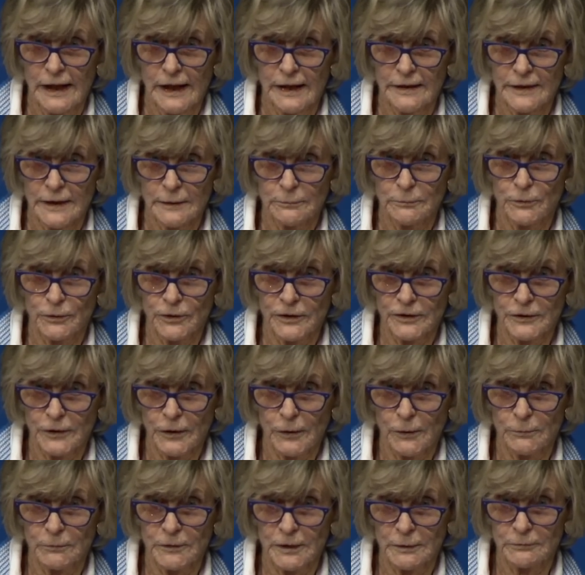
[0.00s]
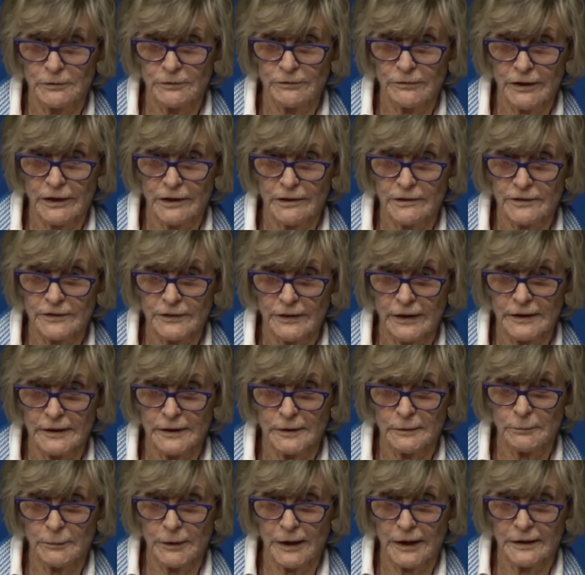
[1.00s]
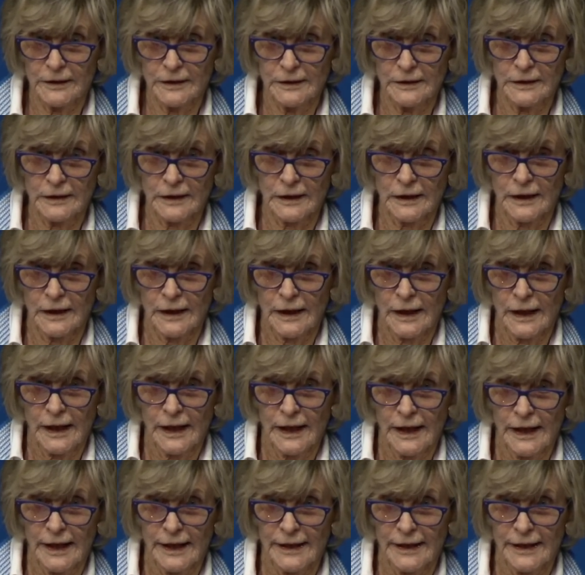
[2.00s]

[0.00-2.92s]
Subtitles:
And they brought it home, and they were very excited about it.